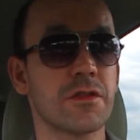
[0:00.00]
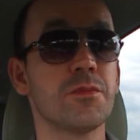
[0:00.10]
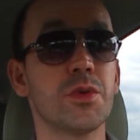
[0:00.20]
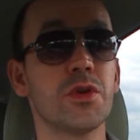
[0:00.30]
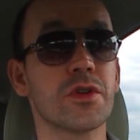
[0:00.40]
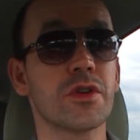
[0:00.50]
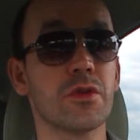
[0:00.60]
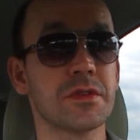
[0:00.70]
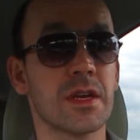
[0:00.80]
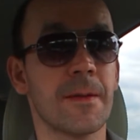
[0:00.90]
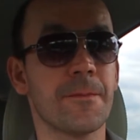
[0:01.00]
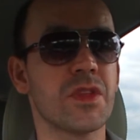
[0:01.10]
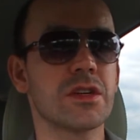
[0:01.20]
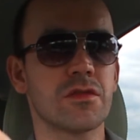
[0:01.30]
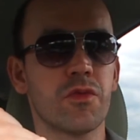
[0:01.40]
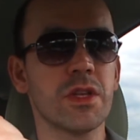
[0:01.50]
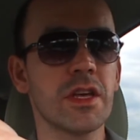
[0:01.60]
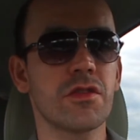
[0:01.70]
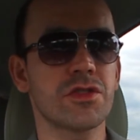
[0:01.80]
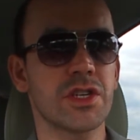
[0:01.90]
of computer use, there's a
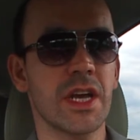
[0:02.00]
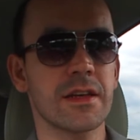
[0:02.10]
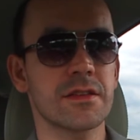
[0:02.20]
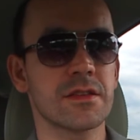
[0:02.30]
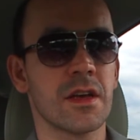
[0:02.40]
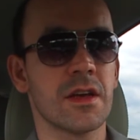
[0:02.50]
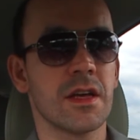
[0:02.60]
really good chance,